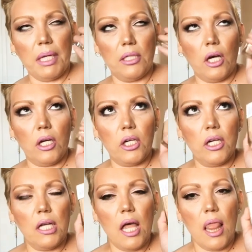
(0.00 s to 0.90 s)
My
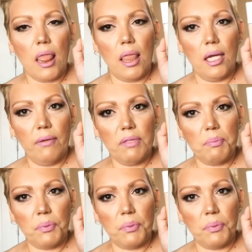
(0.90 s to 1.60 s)
daughter loves